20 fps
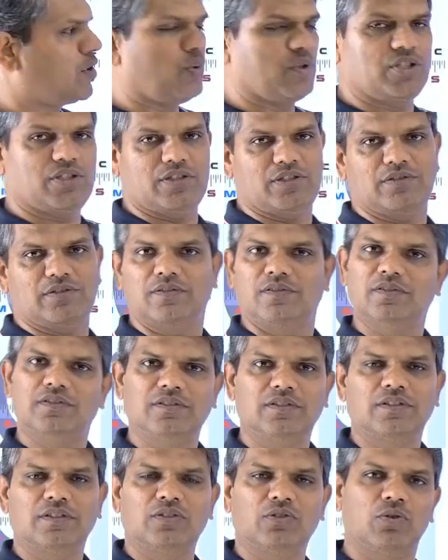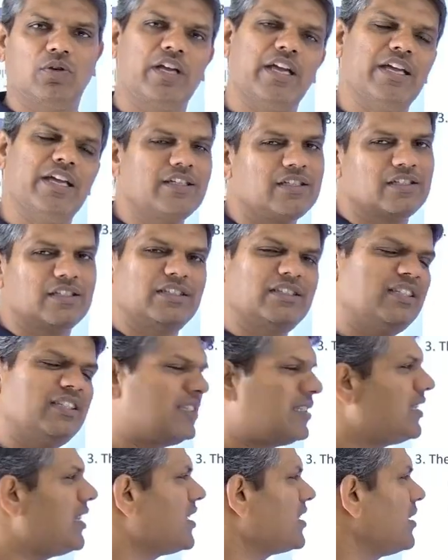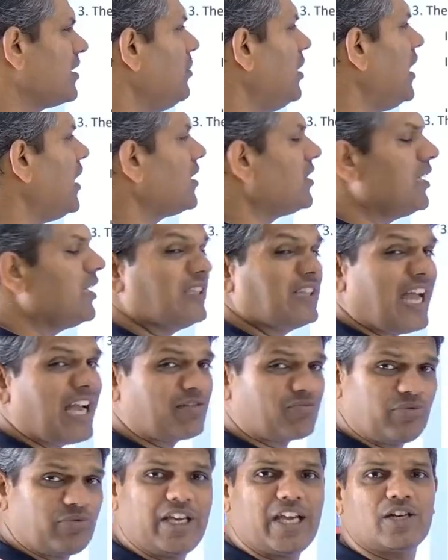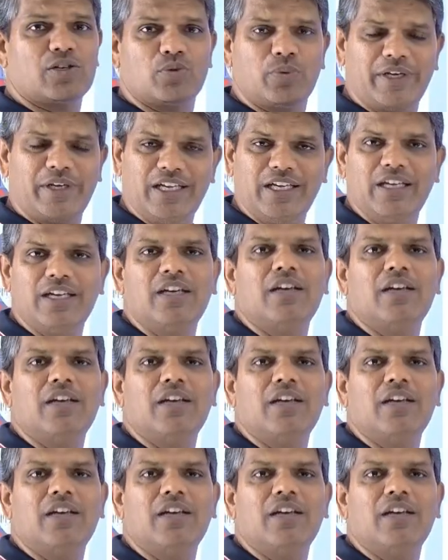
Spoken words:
question. Okay. This is the similar thing that we are doing